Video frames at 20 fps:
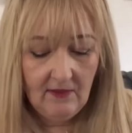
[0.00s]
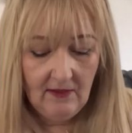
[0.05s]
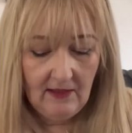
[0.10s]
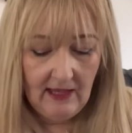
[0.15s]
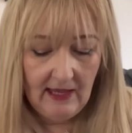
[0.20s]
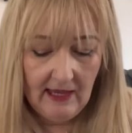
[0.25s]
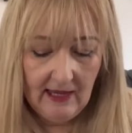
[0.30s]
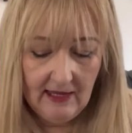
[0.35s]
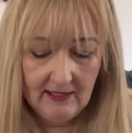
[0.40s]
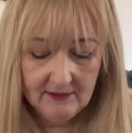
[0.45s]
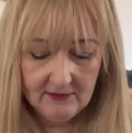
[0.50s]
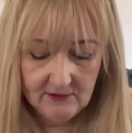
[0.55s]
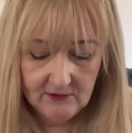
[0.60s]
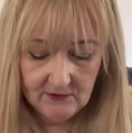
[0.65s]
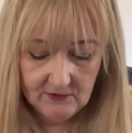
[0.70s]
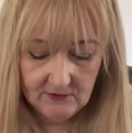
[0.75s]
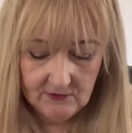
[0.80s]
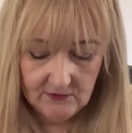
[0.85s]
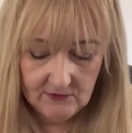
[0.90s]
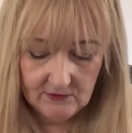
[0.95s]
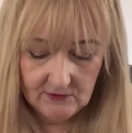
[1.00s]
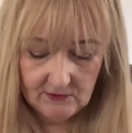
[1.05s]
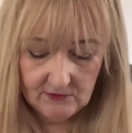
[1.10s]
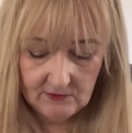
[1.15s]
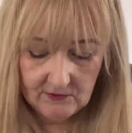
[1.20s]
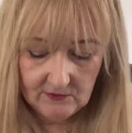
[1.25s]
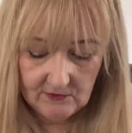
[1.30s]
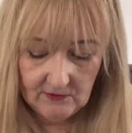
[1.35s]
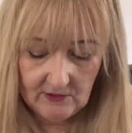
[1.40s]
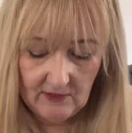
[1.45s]
and
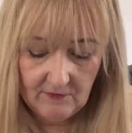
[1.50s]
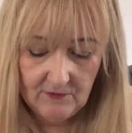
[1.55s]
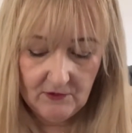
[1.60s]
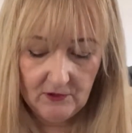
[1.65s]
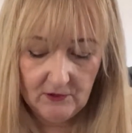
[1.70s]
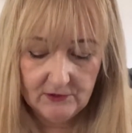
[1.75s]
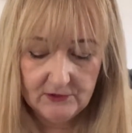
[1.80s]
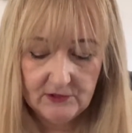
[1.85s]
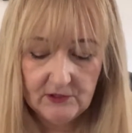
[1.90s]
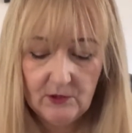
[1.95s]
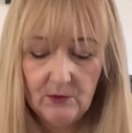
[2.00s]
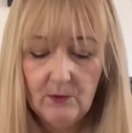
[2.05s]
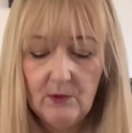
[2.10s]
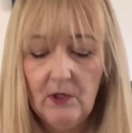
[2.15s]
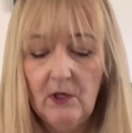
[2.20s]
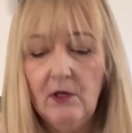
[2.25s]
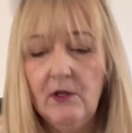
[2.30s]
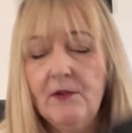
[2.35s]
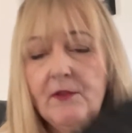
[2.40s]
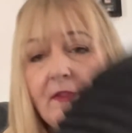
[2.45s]
they've also got